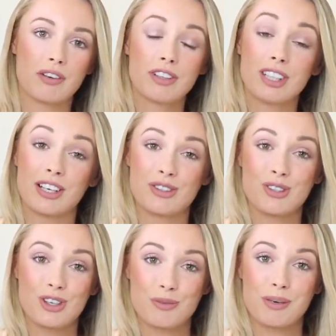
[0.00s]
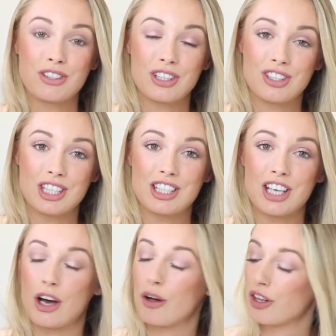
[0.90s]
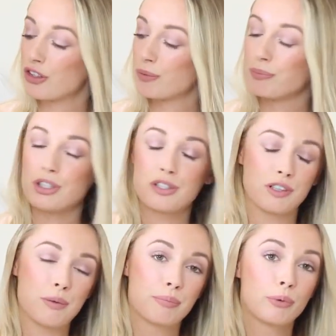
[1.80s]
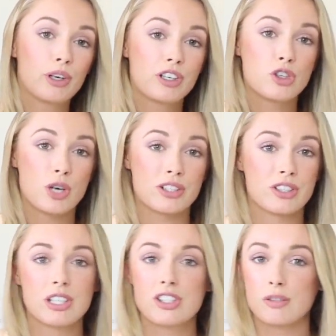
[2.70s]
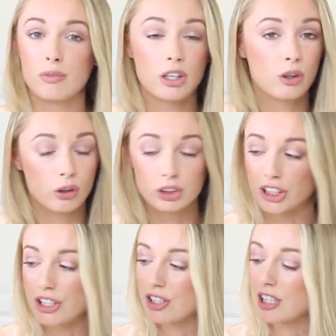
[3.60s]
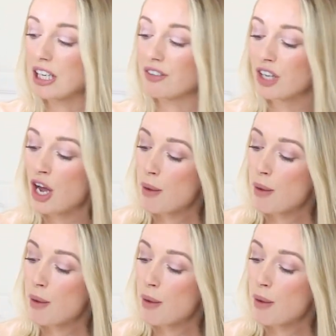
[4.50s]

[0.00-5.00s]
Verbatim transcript: everything has such amazing detail, there's some beautiful embroidered dresses, some like crochet sleeves,